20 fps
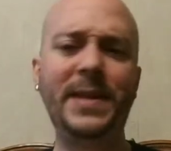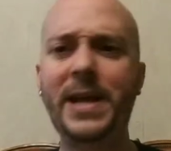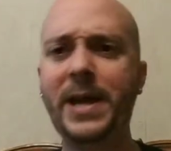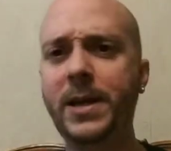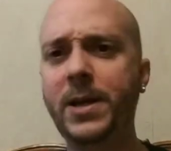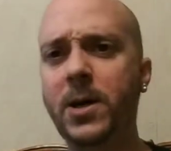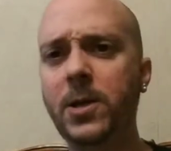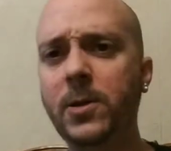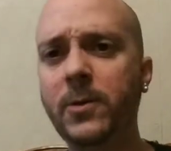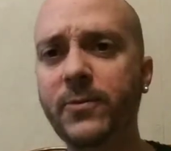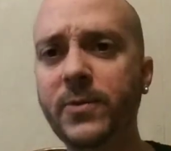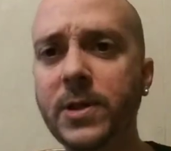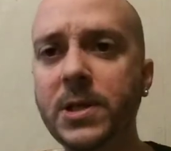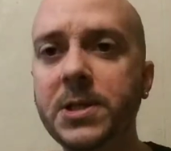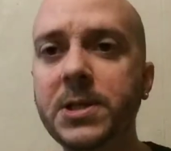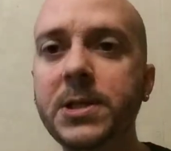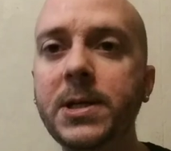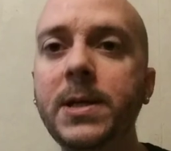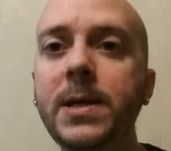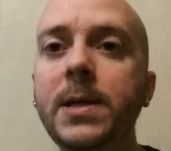and all over
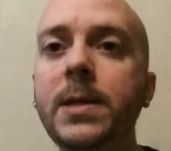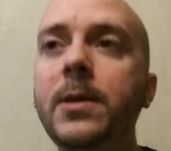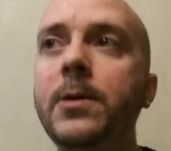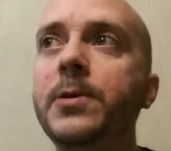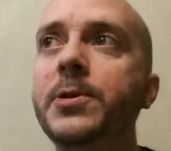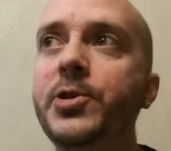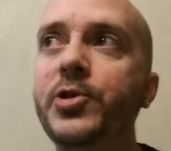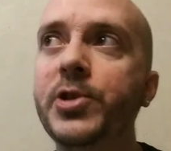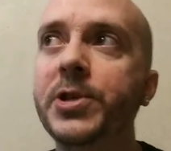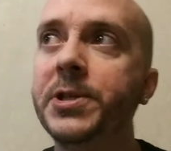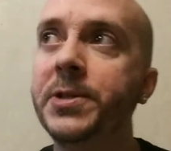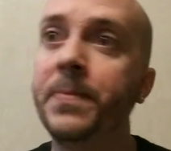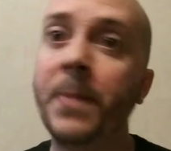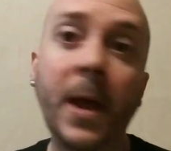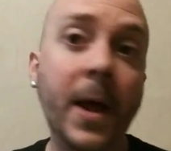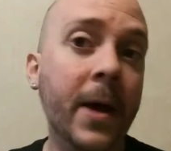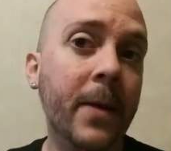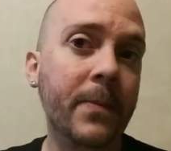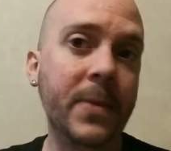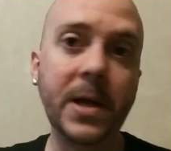the city there's just
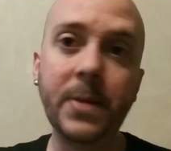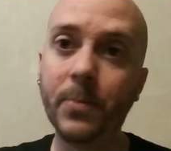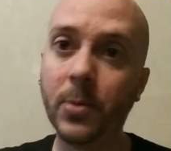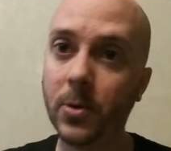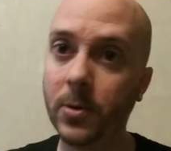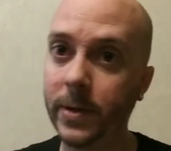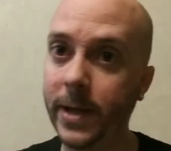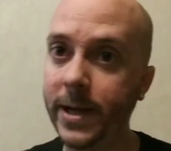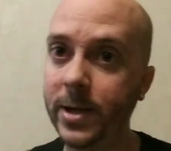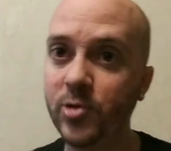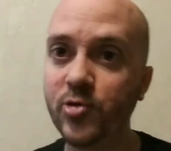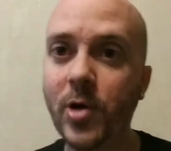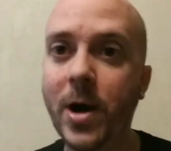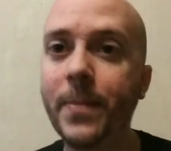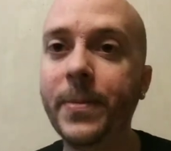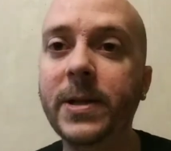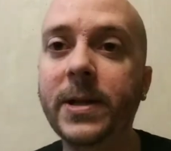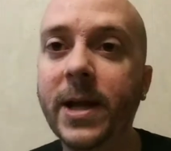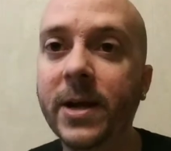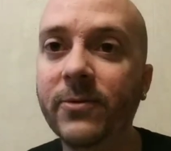people like
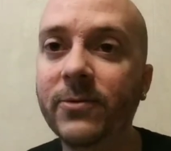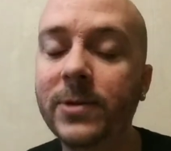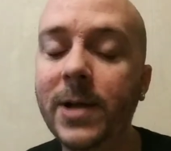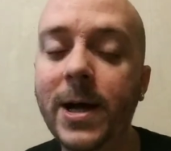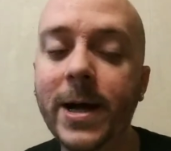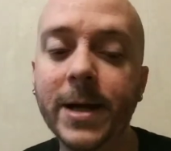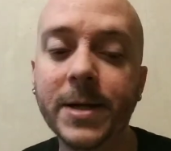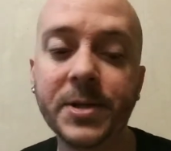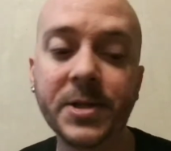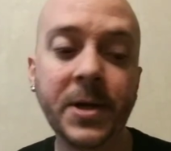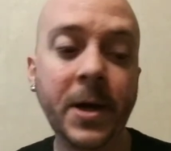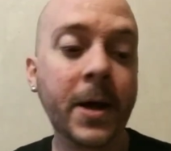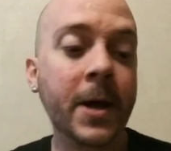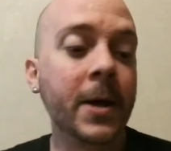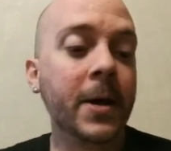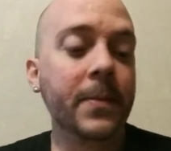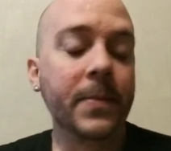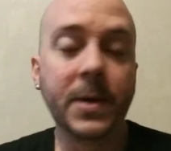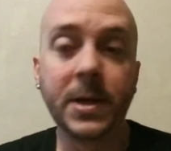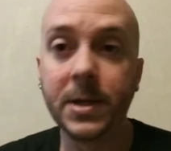dropping like flies
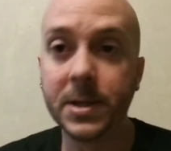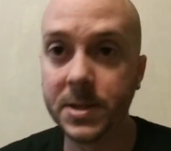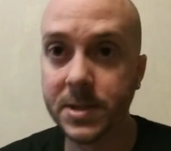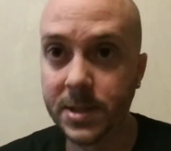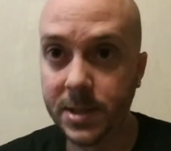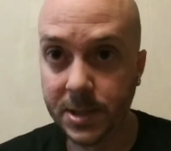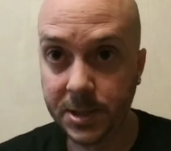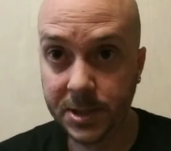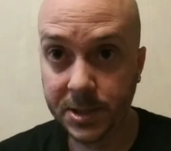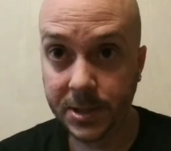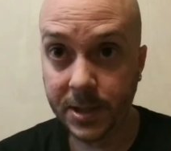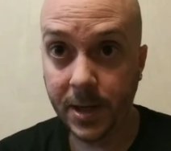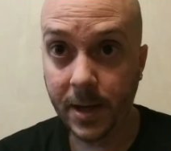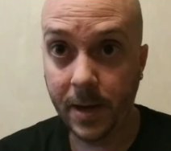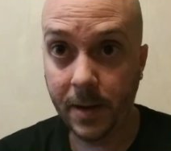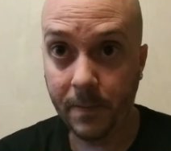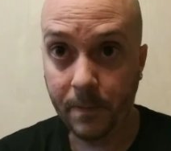because of this